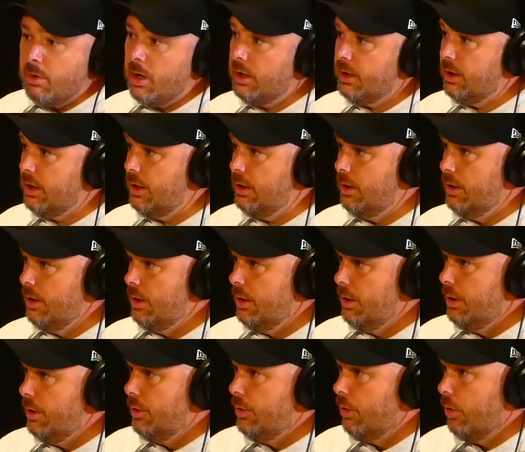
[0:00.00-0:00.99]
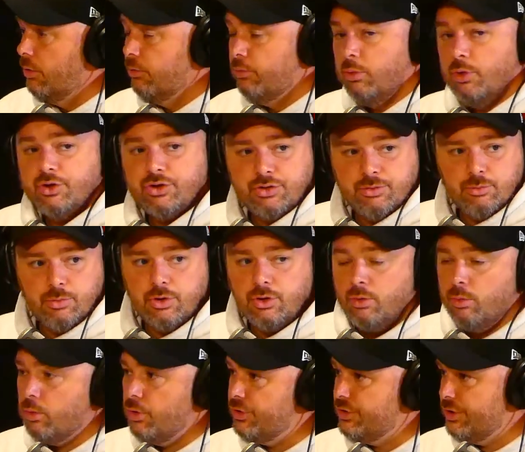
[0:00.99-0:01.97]
market of what's
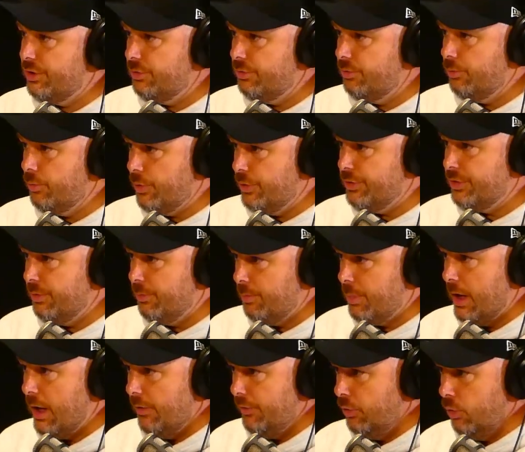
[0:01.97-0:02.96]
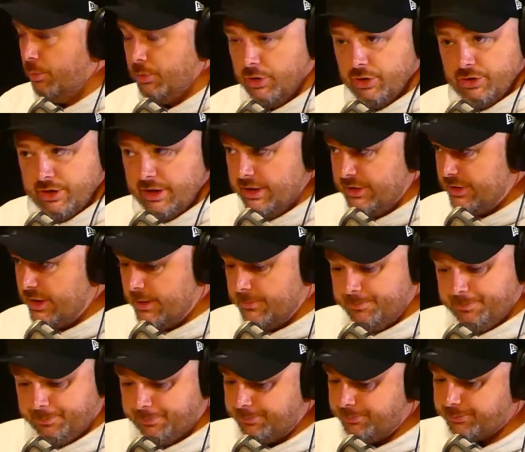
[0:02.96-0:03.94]
in Perth, you know, because like you
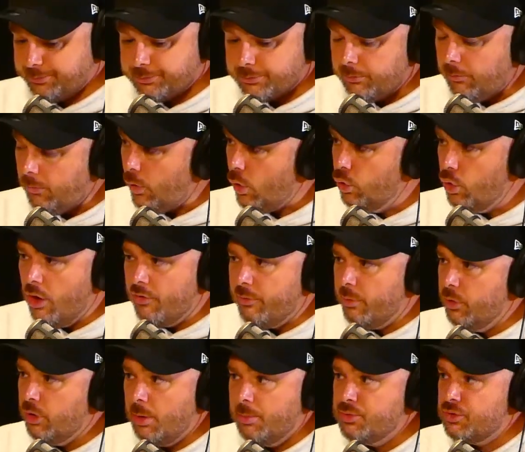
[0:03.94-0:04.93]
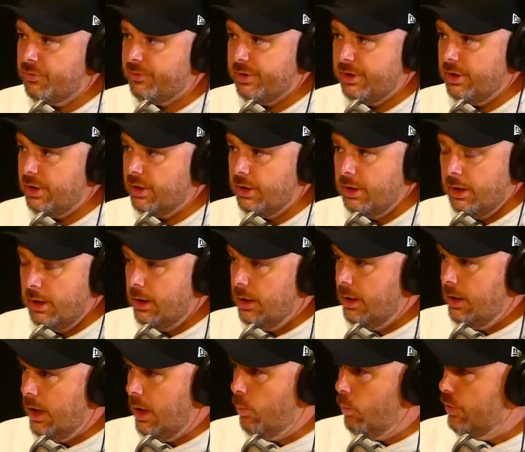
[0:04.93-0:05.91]
said, not everyone comes over here
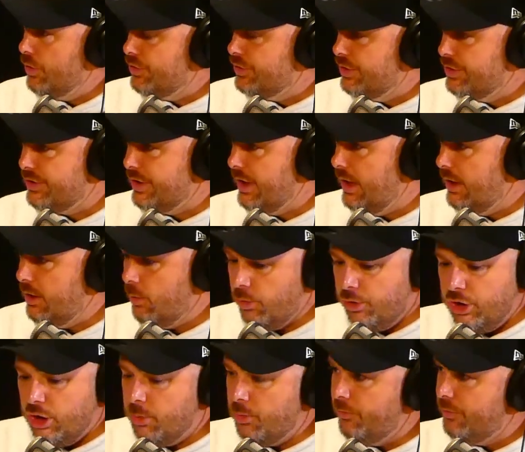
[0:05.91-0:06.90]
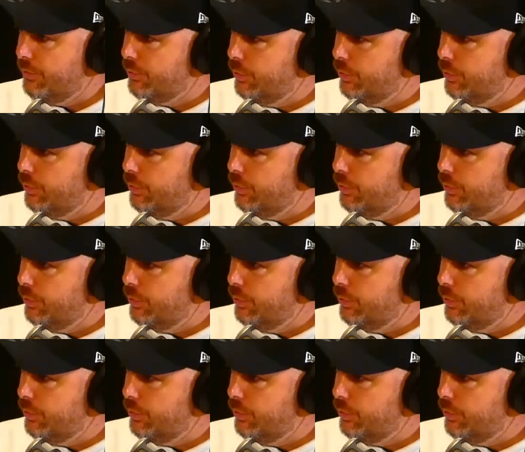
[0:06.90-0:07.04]
and wants to stay. They want to come over